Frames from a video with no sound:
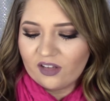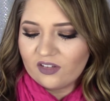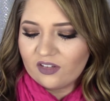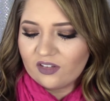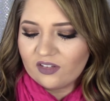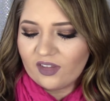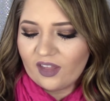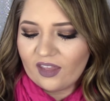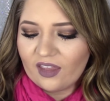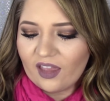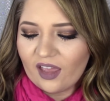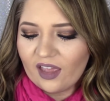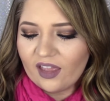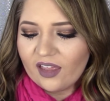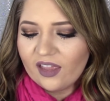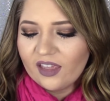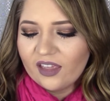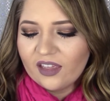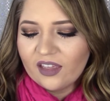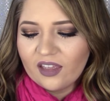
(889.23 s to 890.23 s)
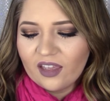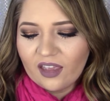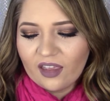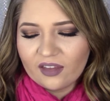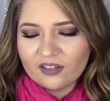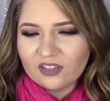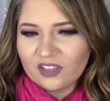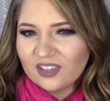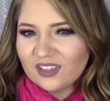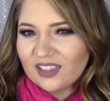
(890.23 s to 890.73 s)
It's just like got
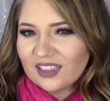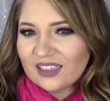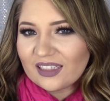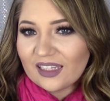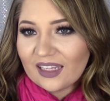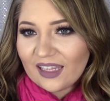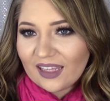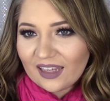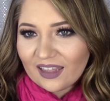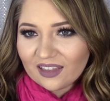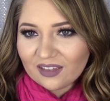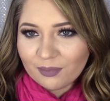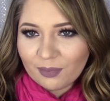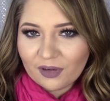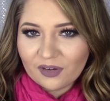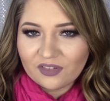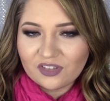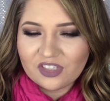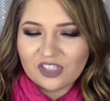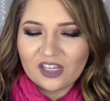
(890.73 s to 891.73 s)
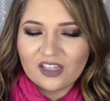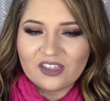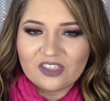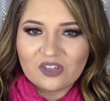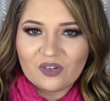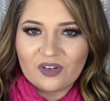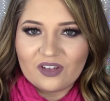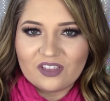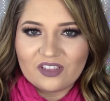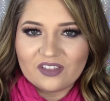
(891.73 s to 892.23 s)
just the teeniest bit of sheen,
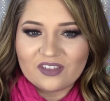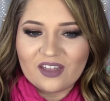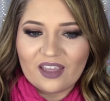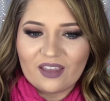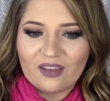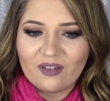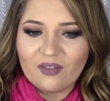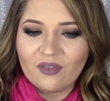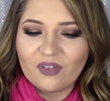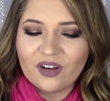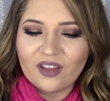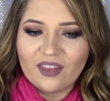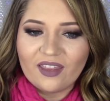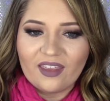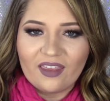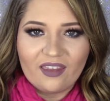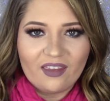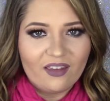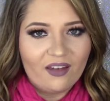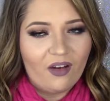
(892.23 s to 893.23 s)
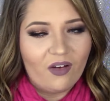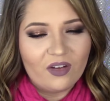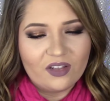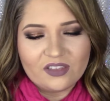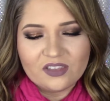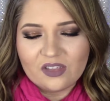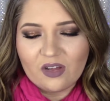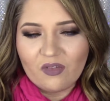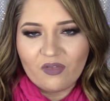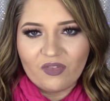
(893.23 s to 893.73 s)
so it just like really, oh,
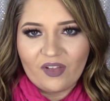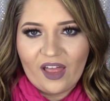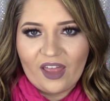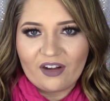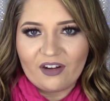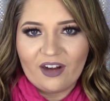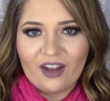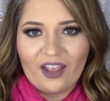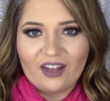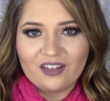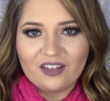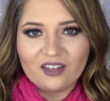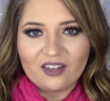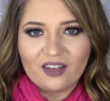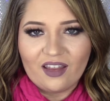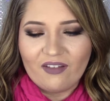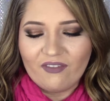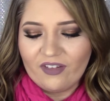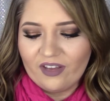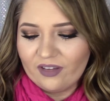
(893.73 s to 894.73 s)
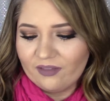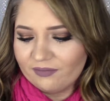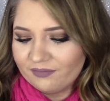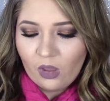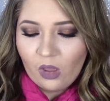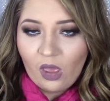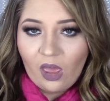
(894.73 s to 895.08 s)
it's so flattering. I just love it.